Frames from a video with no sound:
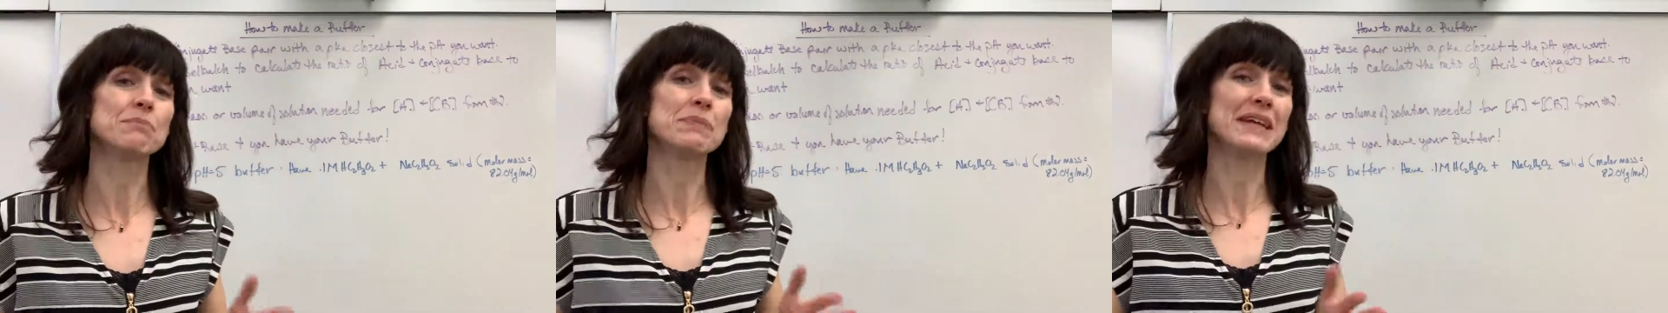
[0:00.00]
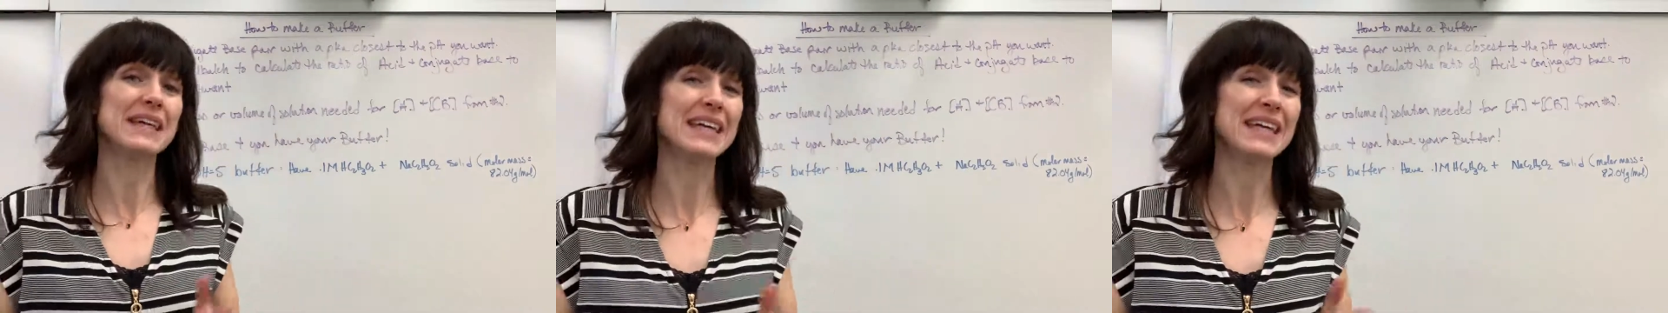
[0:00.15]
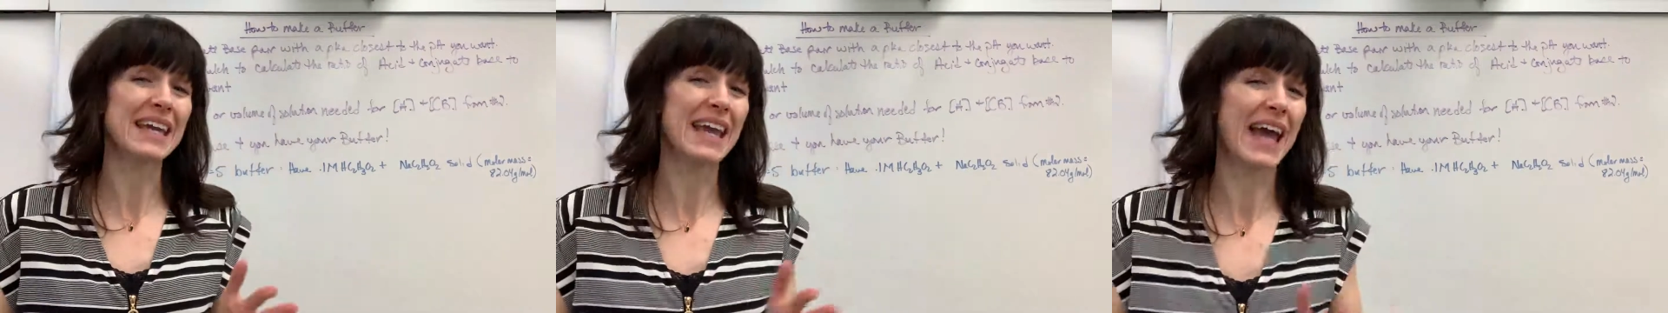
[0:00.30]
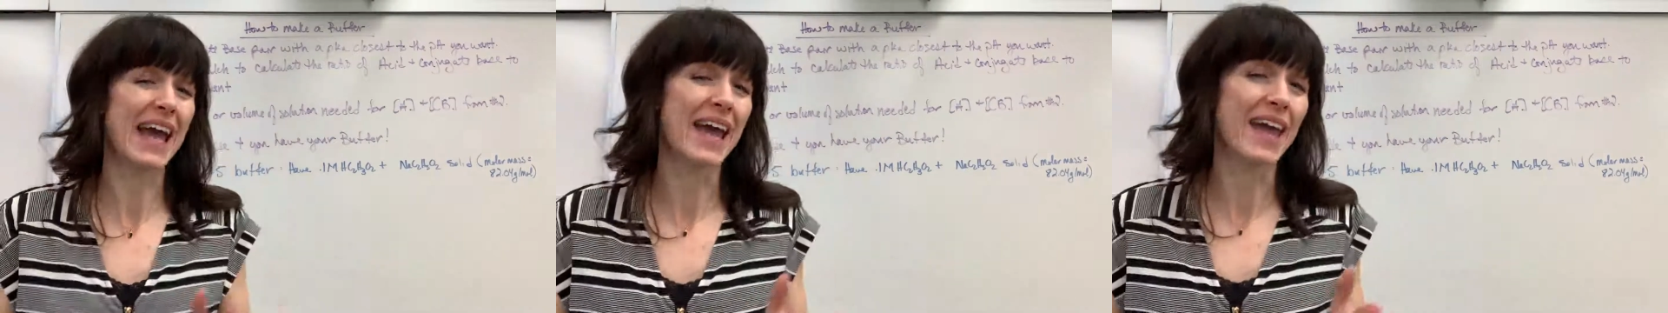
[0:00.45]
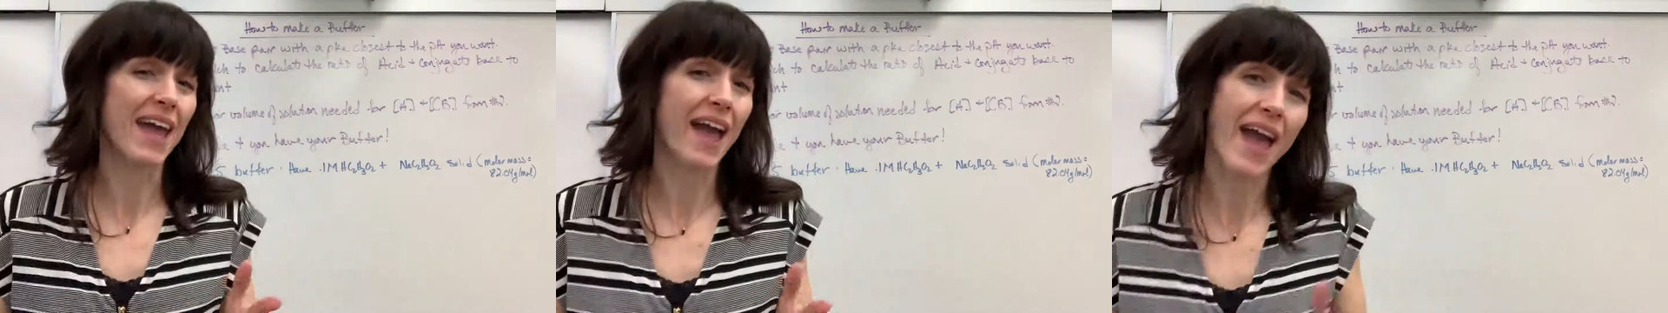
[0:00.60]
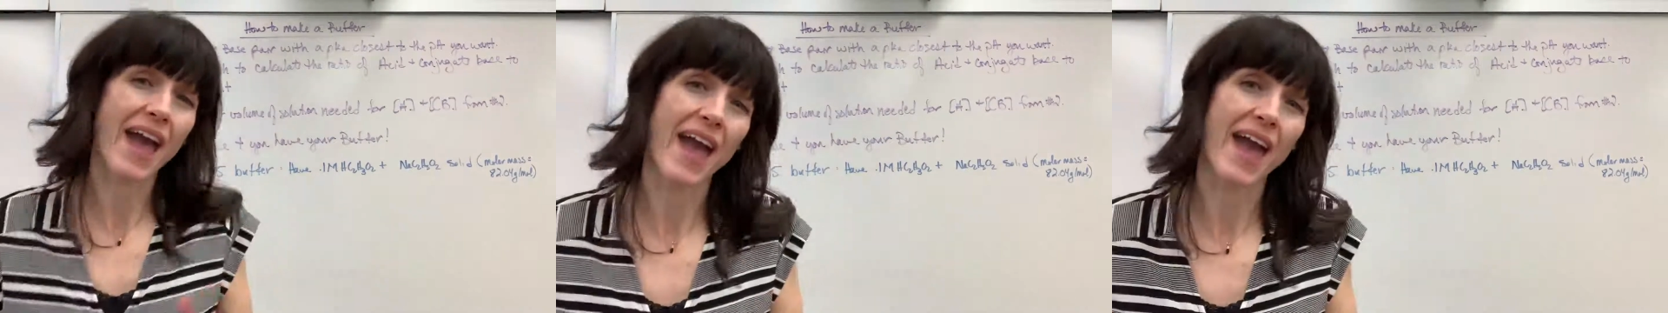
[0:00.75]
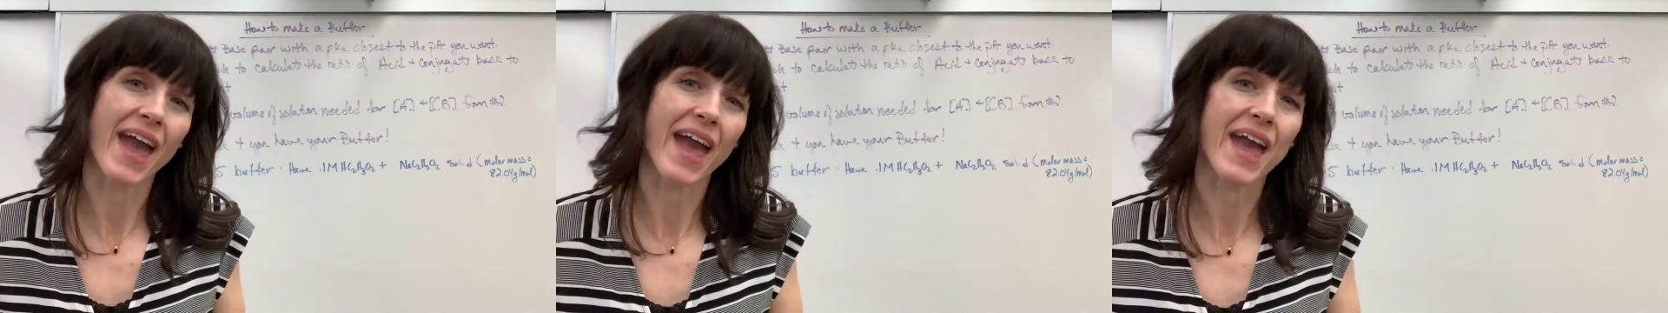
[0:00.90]

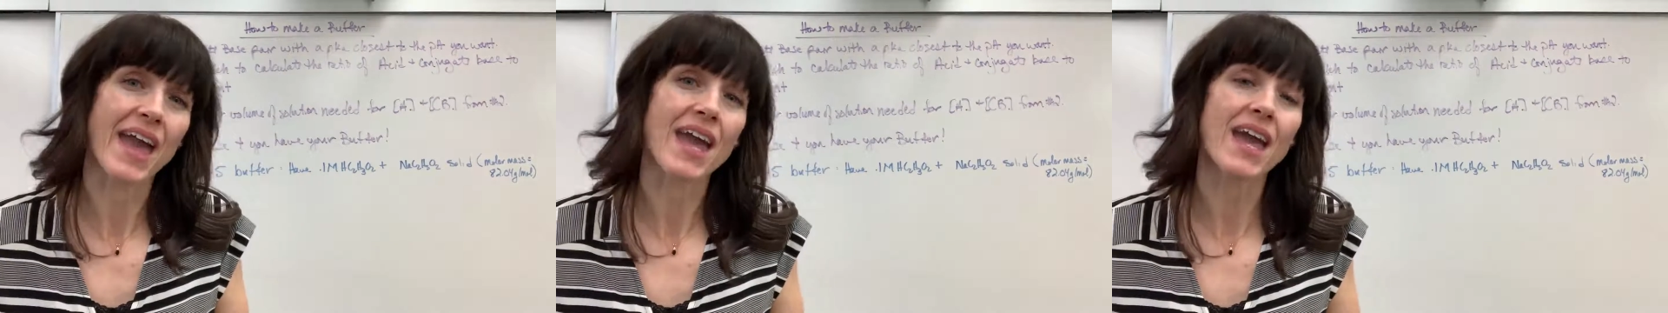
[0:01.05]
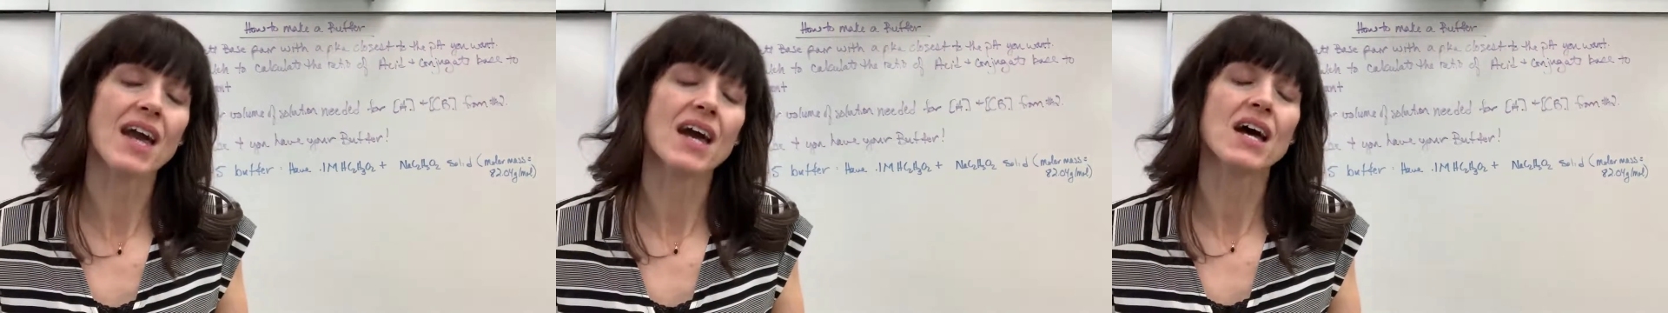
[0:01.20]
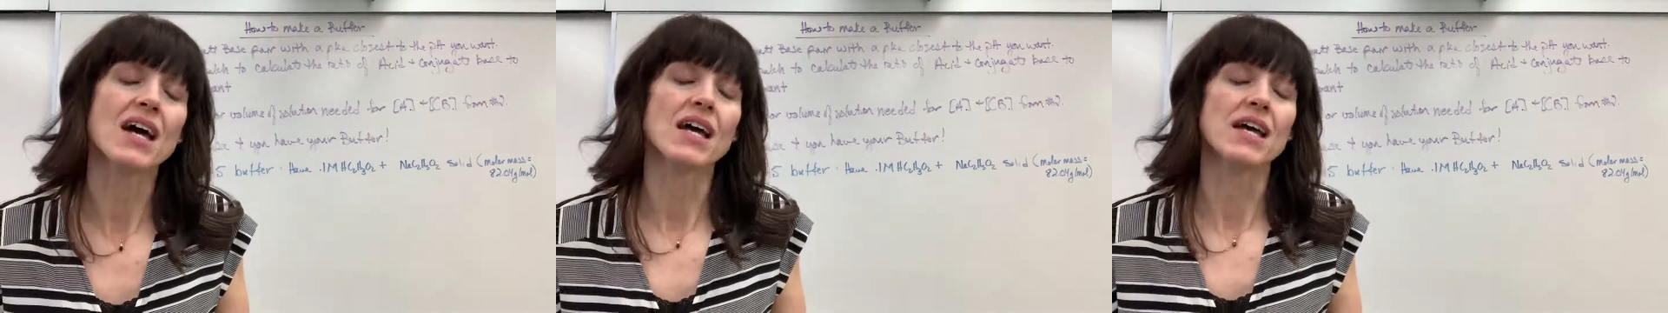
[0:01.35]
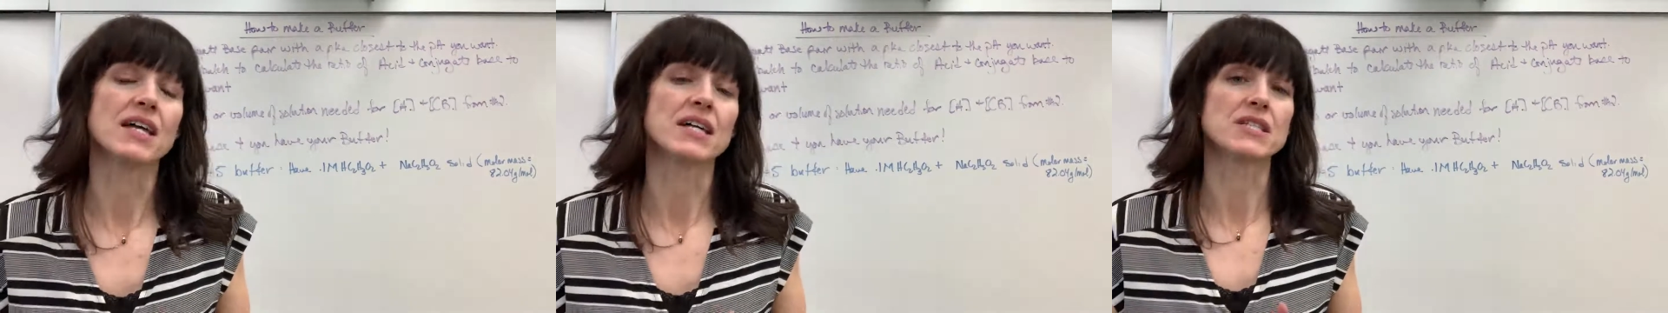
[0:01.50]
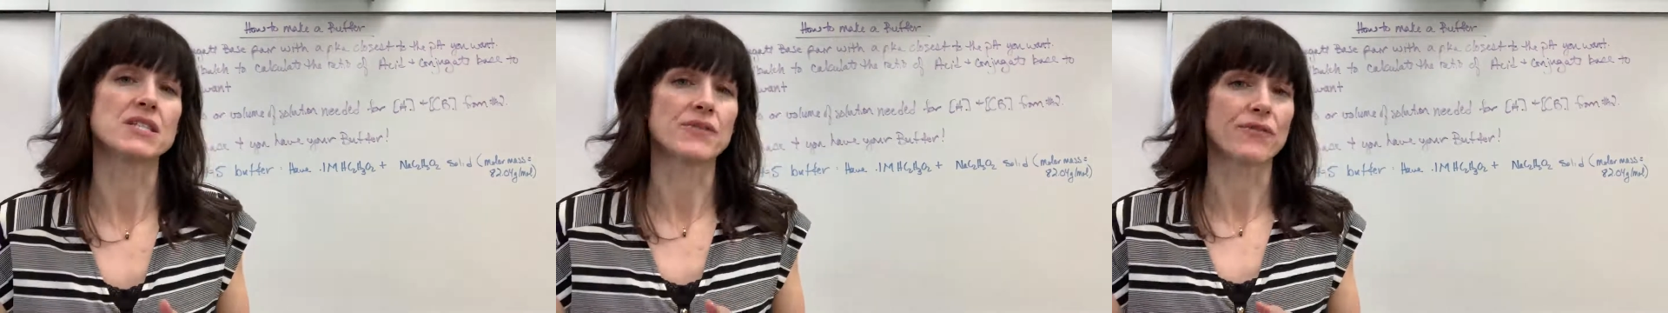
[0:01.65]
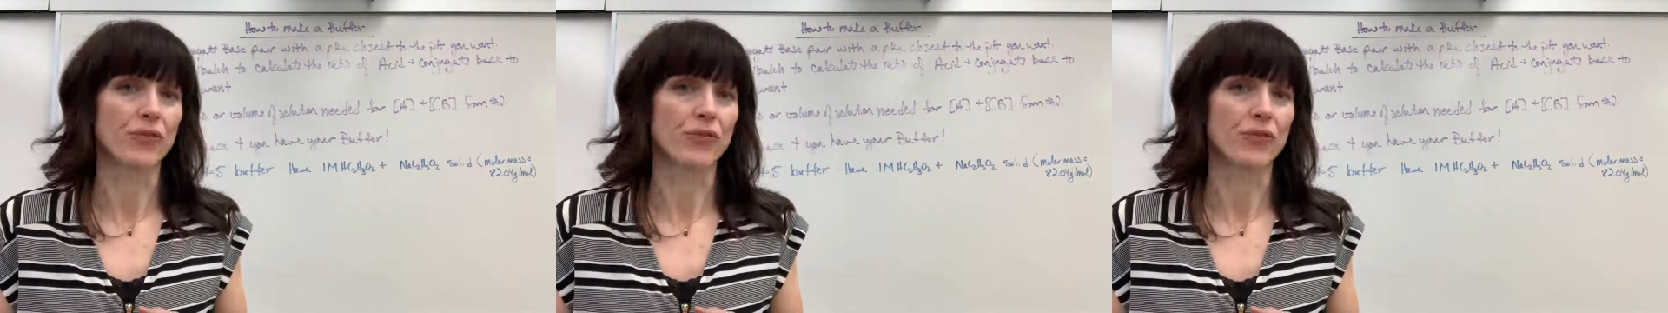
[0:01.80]
pKa is